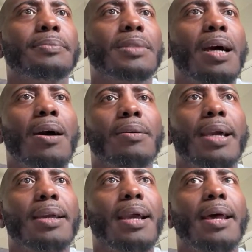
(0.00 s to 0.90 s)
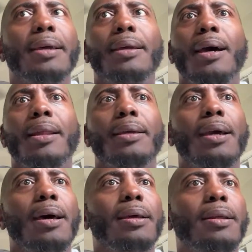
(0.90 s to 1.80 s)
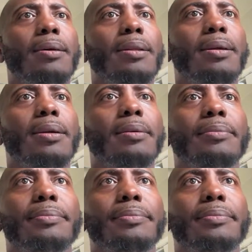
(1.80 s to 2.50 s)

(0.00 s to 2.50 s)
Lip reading: Oh, okay, got it on there.